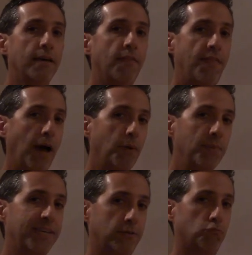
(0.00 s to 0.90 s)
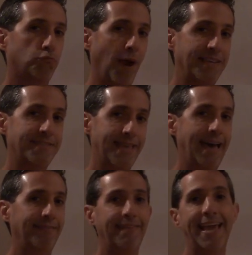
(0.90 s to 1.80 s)
that way we can rest
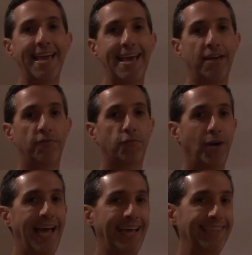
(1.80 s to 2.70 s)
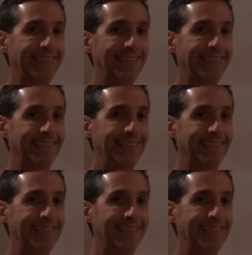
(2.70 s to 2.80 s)
that land for at